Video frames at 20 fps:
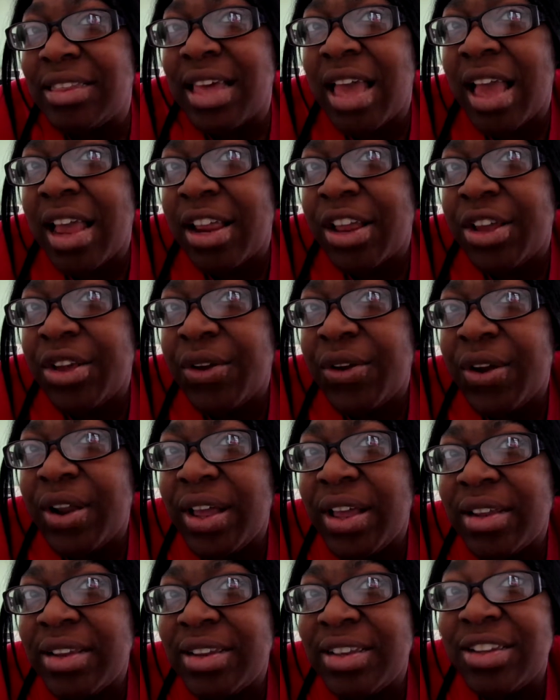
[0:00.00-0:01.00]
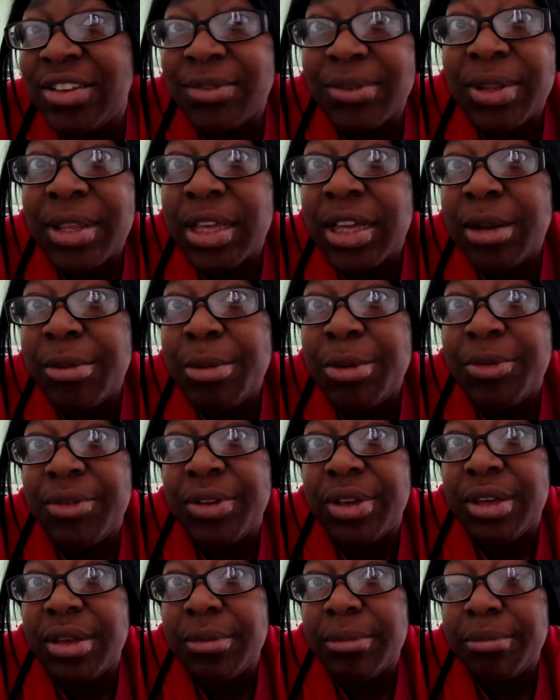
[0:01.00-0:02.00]
that could, it's a really good
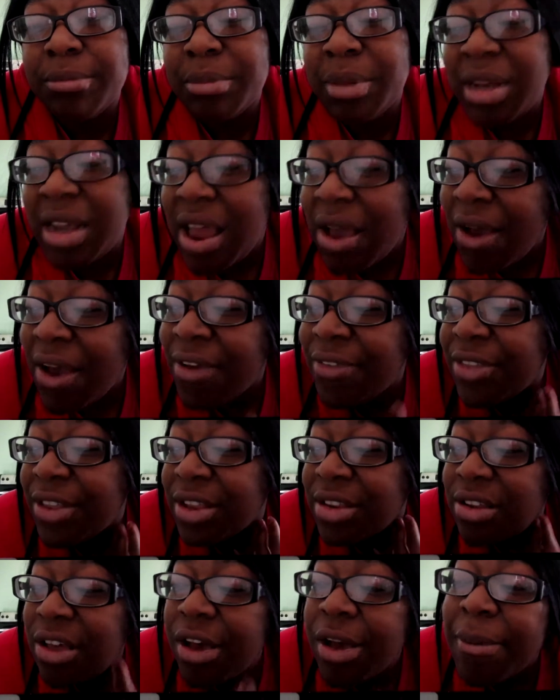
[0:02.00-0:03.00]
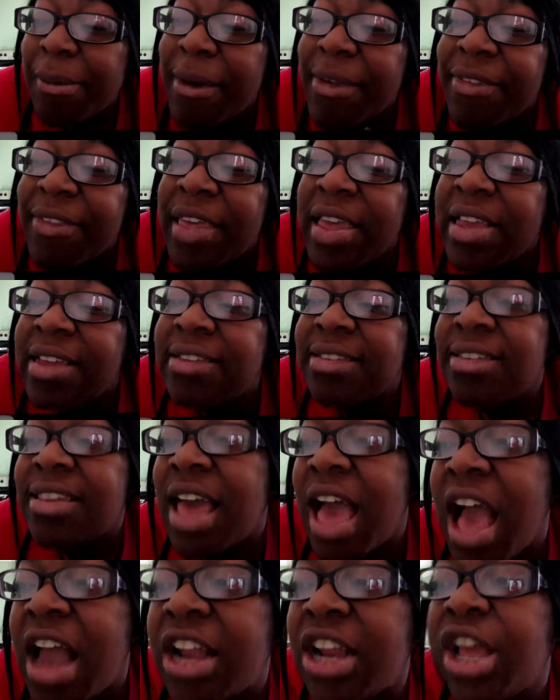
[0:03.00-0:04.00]
movie, but now I have to talk about things
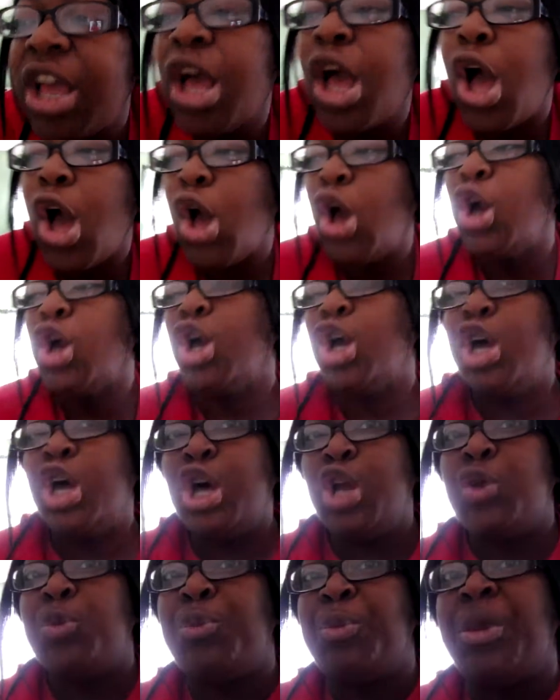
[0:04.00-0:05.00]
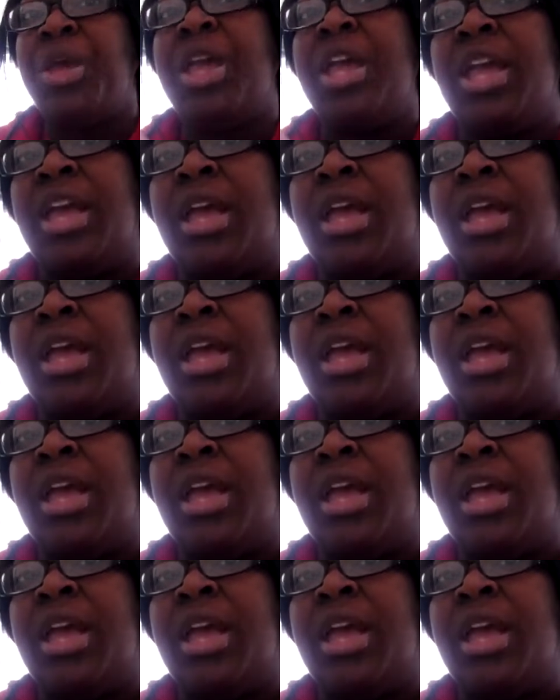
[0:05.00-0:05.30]
that could be